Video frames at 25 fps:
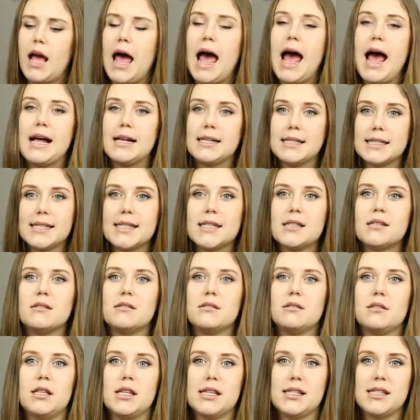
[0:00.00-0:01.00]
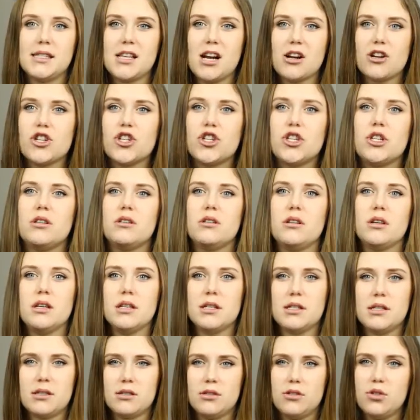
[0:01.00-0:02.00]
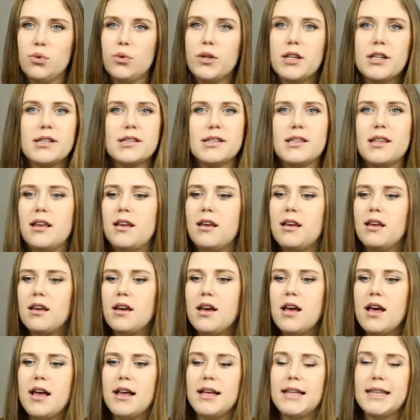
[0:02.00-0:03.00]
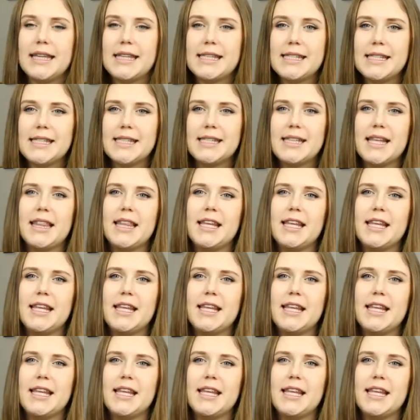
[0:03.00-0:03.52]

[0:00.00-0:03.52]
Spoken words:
as the suction is doing its thing, this is the